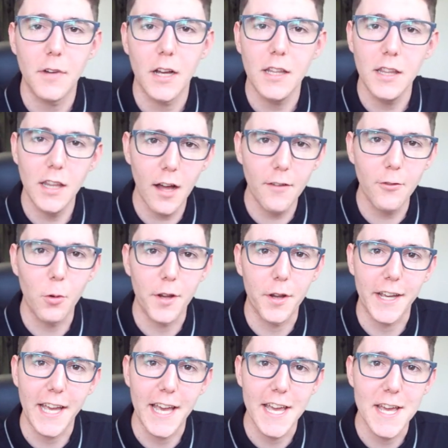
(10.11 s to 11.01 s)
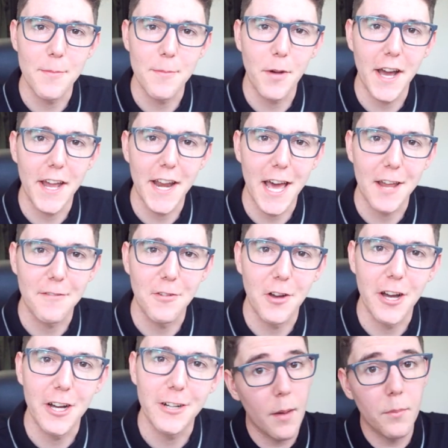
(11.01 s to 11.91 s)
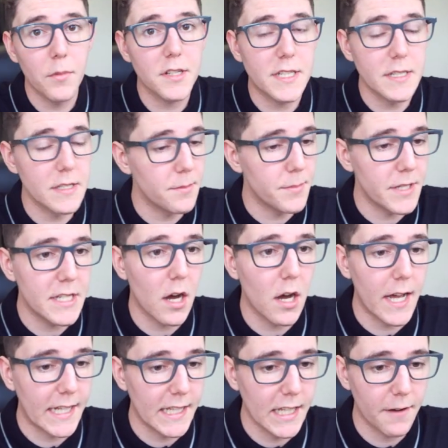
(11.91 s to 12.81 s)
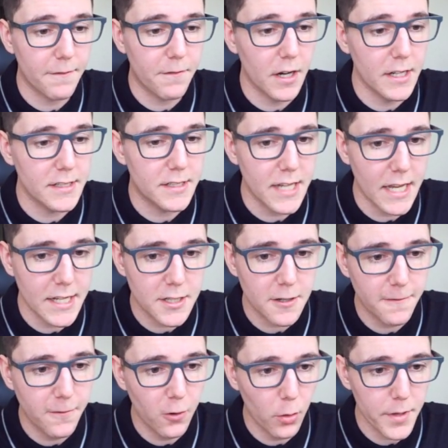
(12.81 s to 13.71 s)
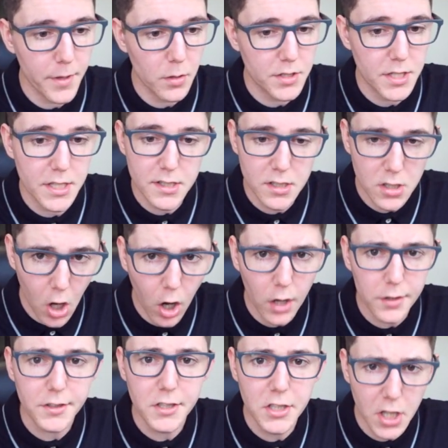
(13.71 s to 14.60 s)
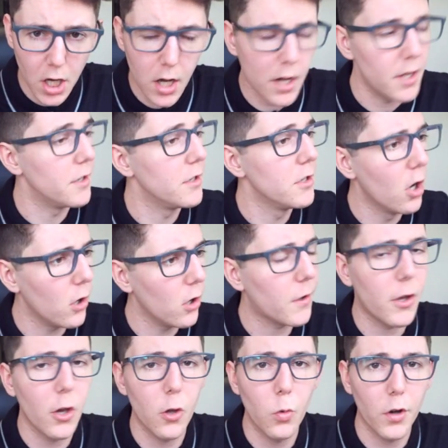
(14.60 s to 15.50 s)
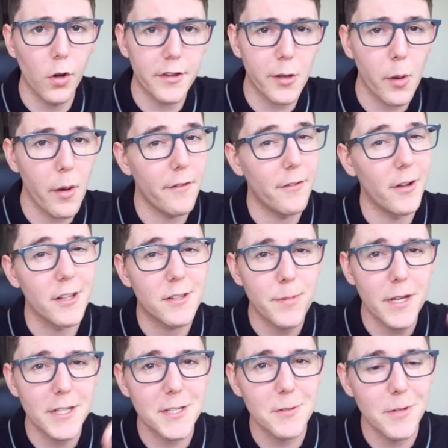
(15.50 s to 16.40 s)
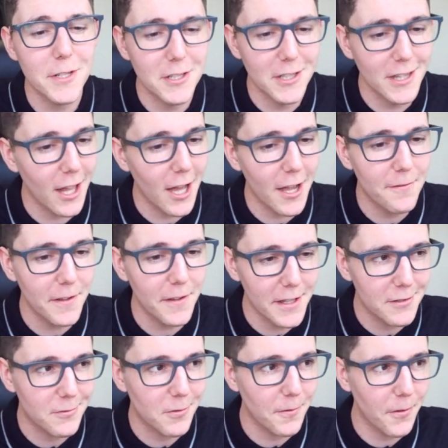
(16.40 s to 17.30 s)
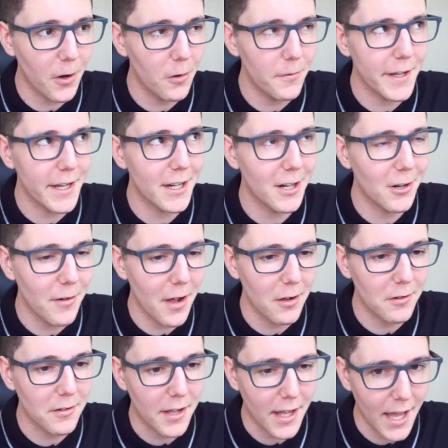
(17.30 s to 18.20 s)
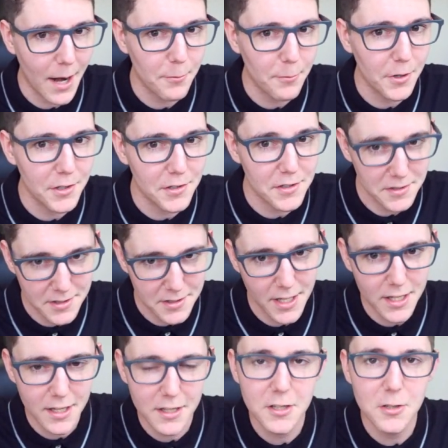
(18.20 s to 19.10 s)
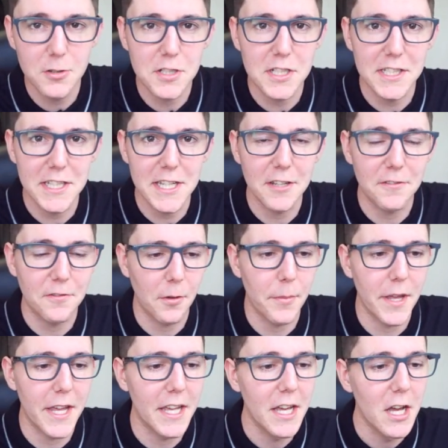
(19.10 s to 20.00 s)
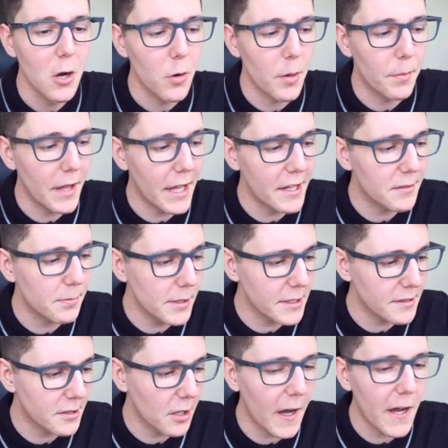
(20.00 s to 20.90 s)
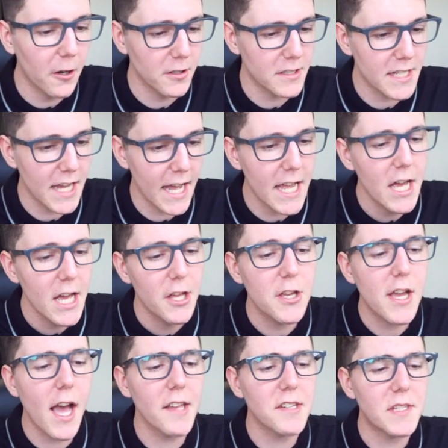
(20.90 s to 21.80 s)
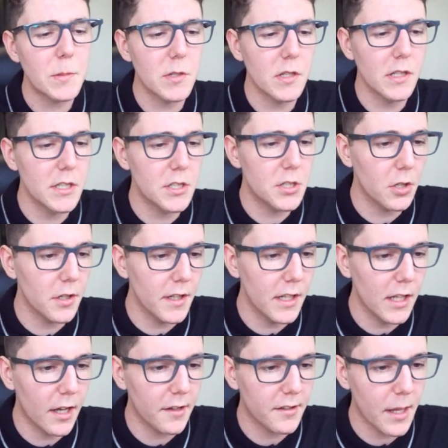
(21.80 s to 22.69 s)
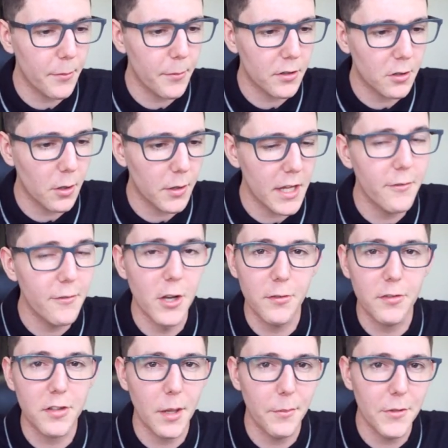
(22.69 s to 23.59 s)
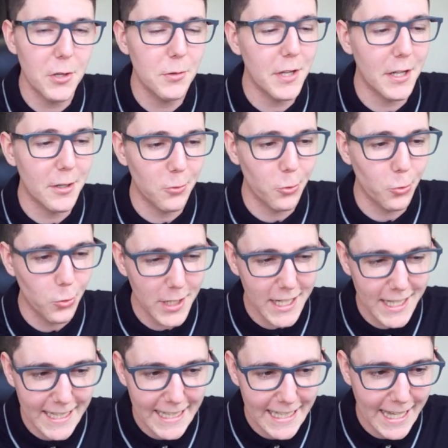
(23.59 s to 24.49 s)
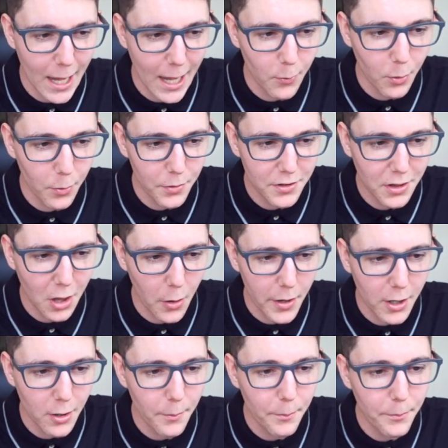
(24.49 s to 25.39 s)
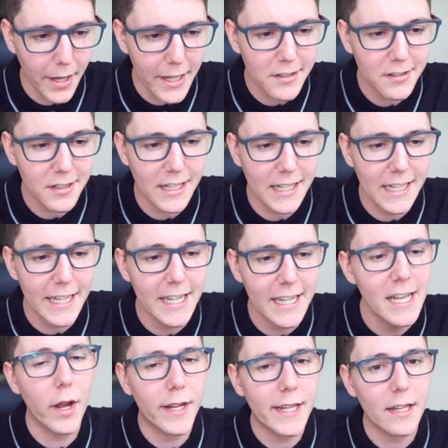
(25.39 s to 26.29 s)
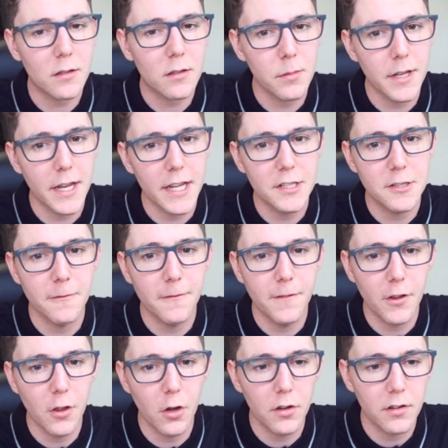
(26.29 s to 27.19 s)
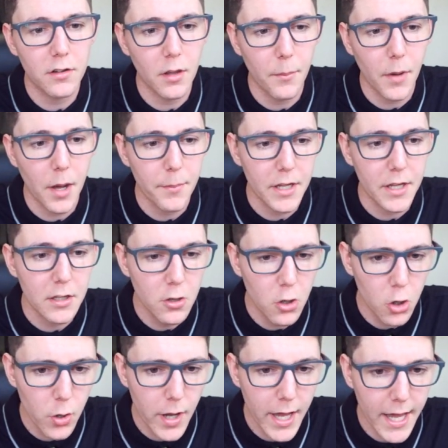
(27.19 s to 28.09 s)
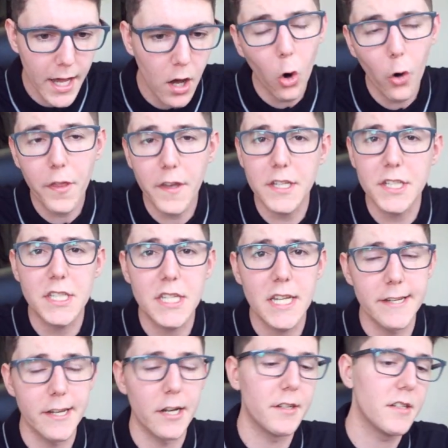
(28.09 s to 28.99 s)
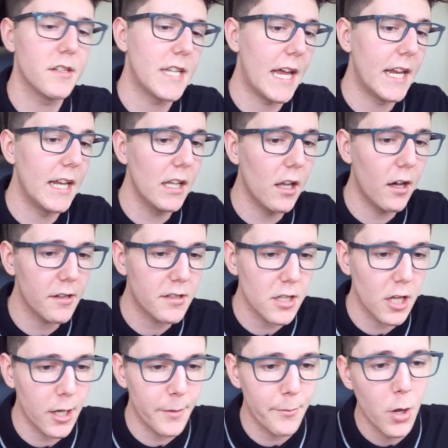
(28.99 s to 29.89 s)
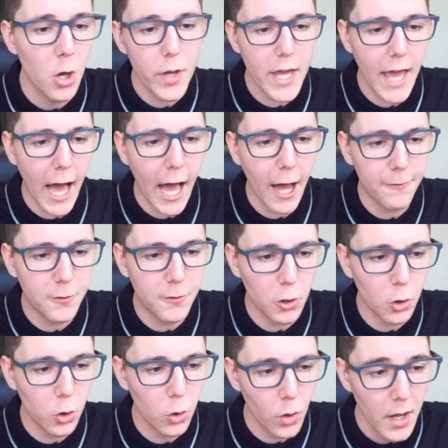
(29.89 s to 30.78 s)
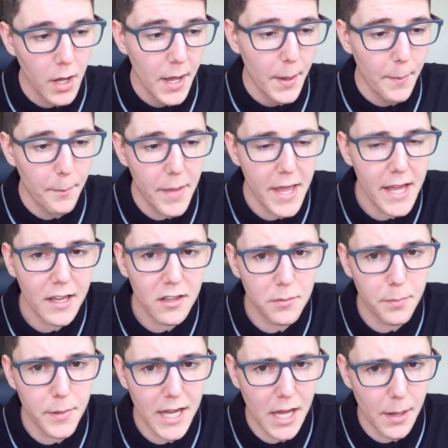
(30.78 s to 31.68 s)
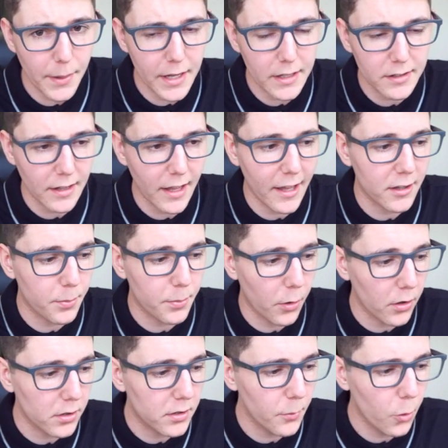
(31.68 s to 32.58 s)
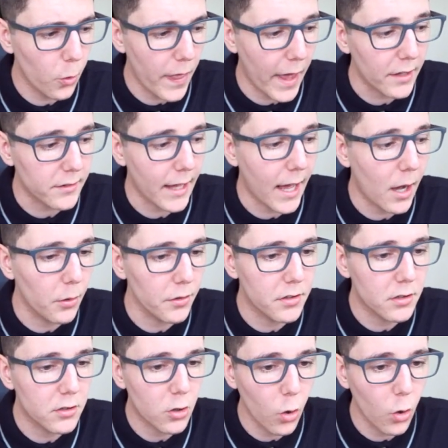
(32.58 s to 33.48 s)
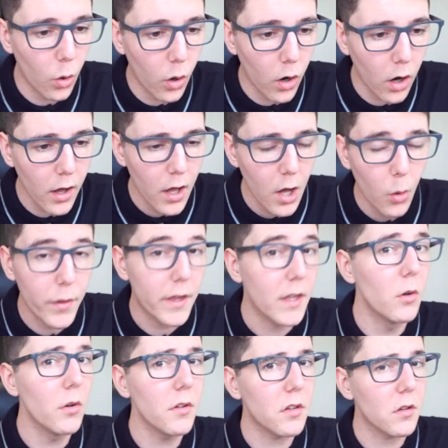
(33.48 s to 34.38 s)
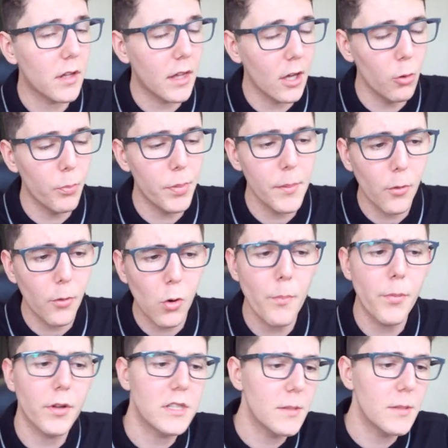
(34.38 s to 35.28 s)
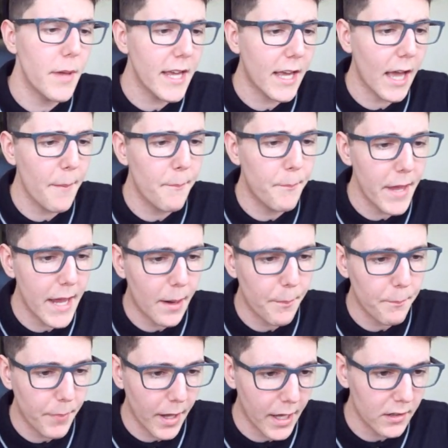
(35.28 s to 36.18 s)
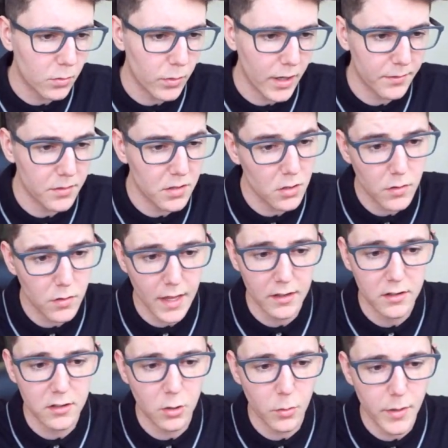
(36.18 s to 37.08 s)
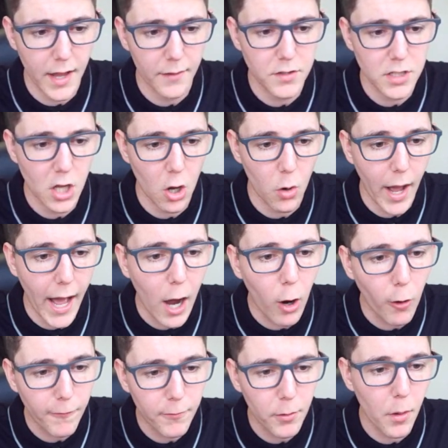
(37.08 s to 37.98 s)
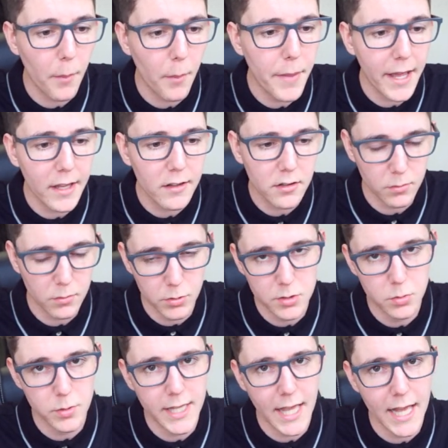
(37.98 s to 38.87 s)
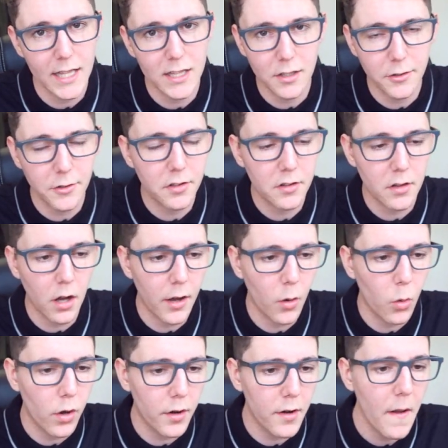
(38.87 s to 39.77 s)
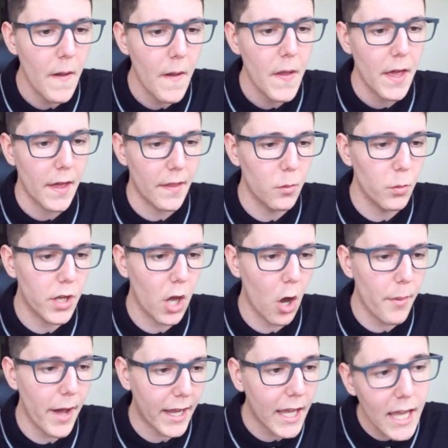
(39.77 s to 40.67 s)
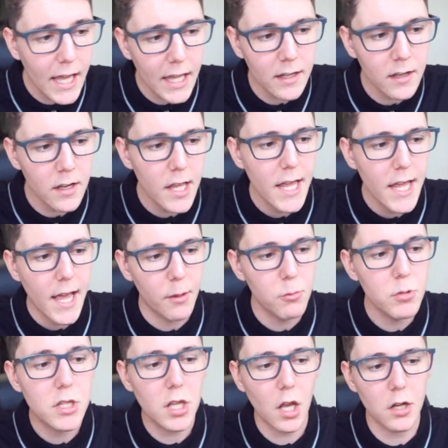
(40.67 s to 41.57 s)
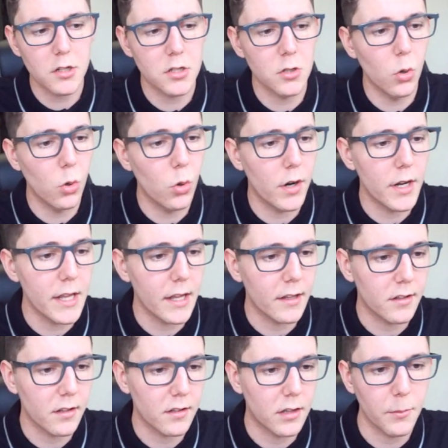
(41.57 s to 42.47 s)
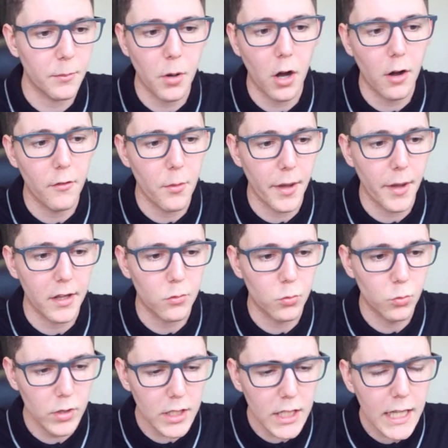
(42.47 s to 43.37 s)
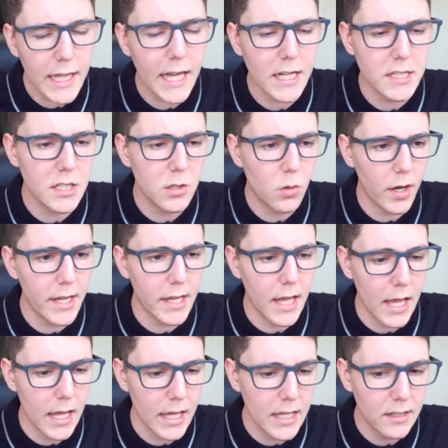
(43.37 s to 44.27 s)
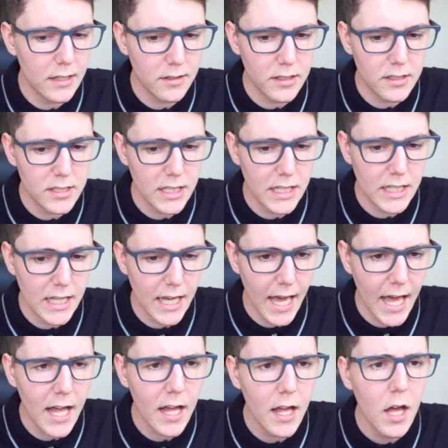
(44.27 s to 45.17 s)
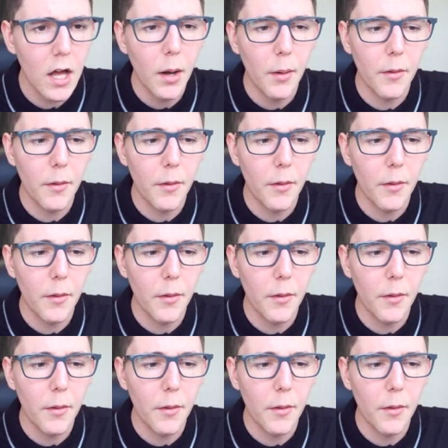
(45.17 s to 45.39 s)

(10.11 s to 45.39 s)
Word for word: I love it when I get hit by an advert. Cameras seem to be dying left, right, and center for me, which is not good. Not good whatsoever, especially when your life is revolving around cameras. It usually is for me. We're playing Splix.io today. You guys seem to enjoy the last episode, even if some of you didn't really get what was going on. Basically, quick explanation for those that might be new here, or that just didn't understand it last time. We have to Make as big a base as possible. That's our score. We can also kill people, but to make a big base, we have to do this. So we have to go out from our base, which we get a little starting one, and then we go back in, and we touch an already existing part of the base. Really actually quite easy to get.